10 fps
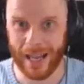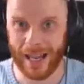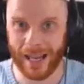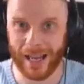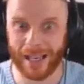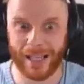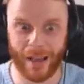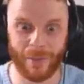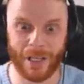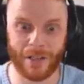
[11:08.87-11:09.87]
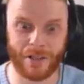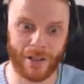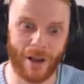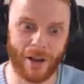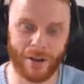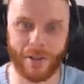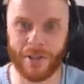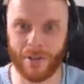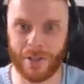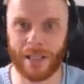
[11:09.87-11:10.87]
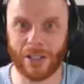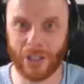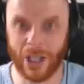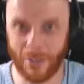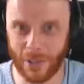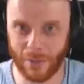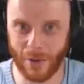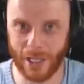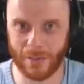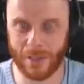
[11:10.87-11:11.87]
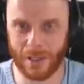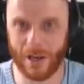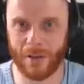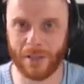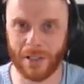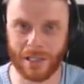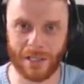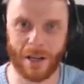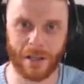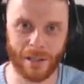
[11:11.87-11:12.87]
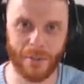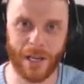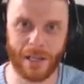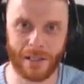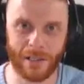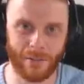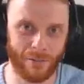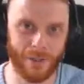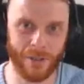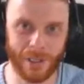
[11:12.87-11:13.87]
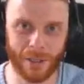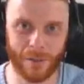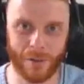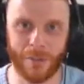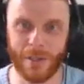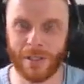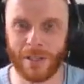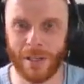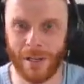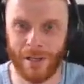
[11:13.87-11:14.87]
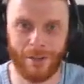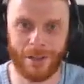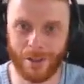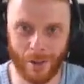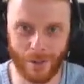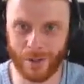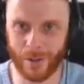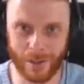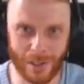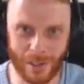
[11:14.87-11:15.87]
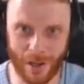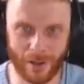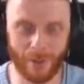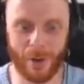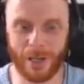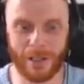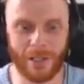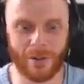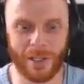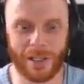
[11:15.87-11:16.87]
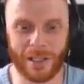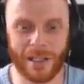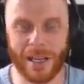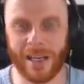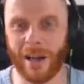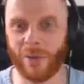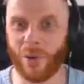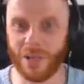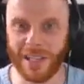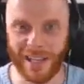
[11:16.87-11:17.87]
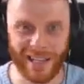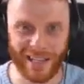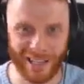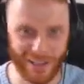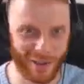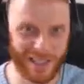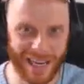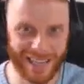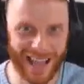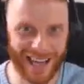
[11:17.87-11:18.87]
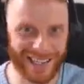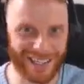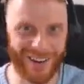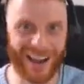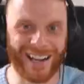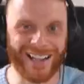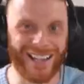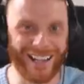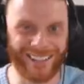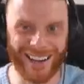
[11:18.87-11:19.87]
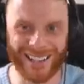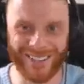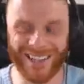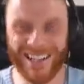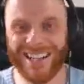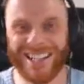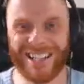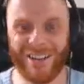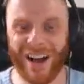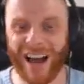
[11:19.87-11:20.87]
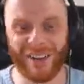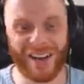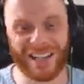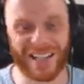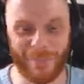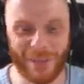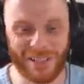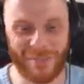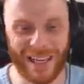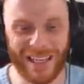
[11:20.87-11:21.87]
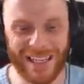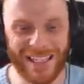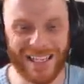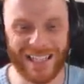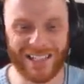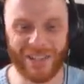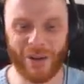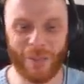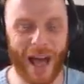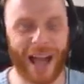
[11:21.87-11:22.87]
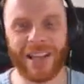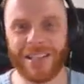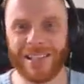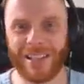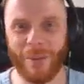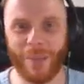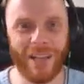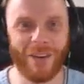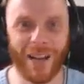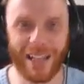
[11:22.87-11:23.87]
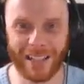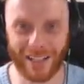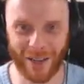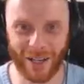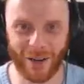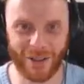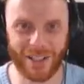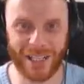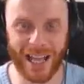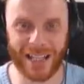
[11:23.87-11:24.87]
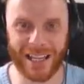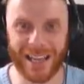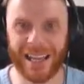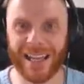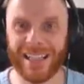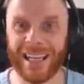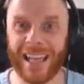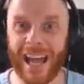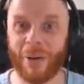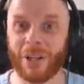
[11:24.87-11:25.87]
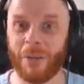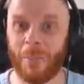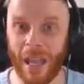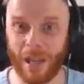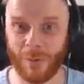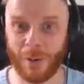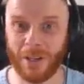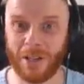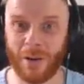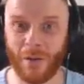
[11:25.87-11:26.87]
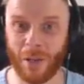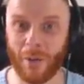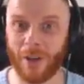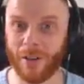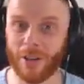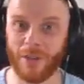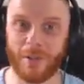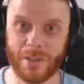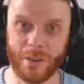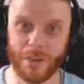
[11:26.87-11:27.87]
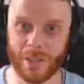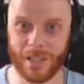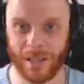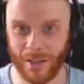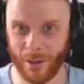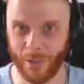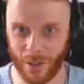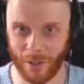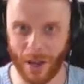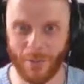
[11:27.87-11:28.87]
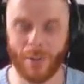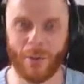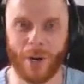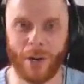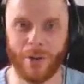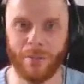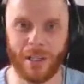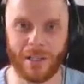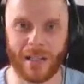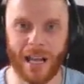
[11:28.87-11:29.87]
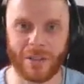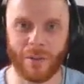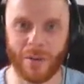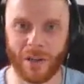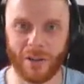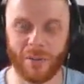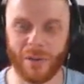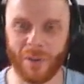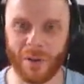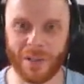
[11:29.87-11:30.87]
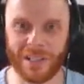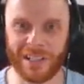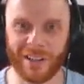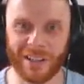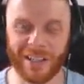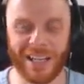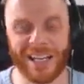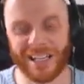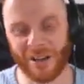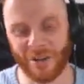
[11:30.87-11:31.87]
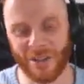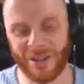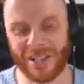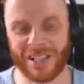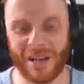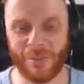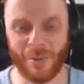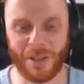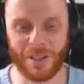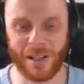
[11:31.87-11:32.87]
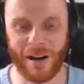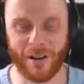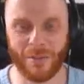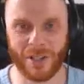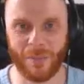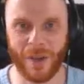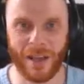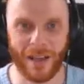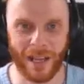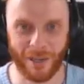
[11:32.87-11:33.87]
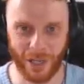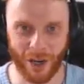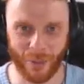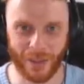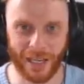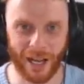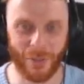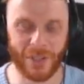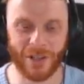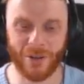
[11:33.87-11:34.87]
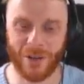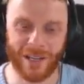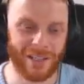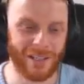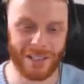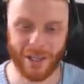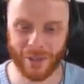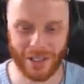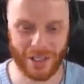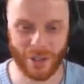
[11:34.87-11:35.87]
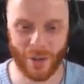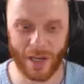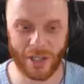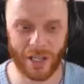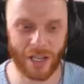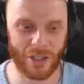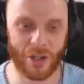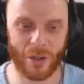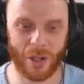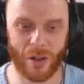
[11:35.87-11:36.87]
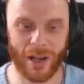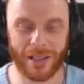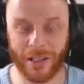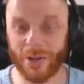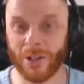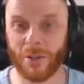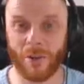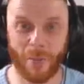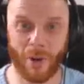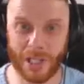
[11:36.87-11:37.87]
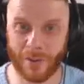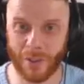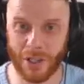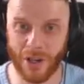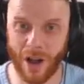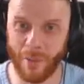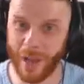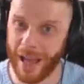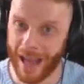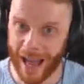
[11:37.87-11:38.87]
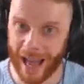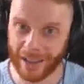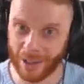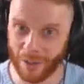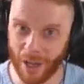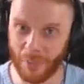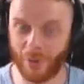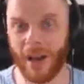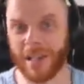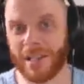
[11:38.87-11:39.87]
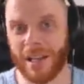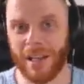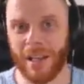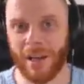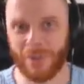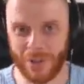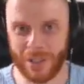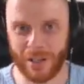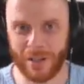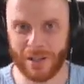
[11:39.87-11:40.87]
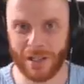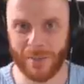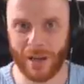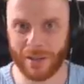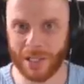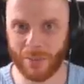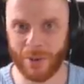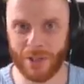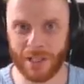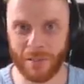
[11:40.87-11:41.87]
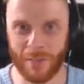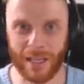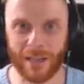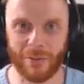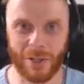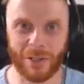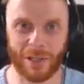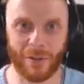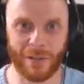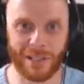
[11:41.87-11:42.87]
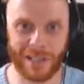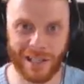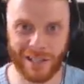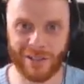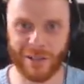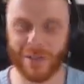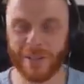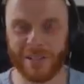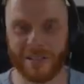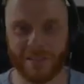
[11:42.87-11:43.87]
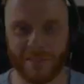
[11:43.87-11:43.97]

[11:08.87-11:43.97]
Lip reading: And that means that you're not going to get the cheapest price, because often that's not the best real deal for your business. It's no results. It's not good work, these sort of things. Now, of course, you don't want to say it that directly, that aggressively. So I have a nice template to make it easy to package this up in a way that the client understands they get what they're paying for. So if they want good results, we're the right people to work with, because that's what we're going to be focused on. So use this template when this scenario comes up, and I really hope that it helps you just deal with this situation and show the client that you are the right person for the job at the right price if they're serious about this project making a real difference to their business.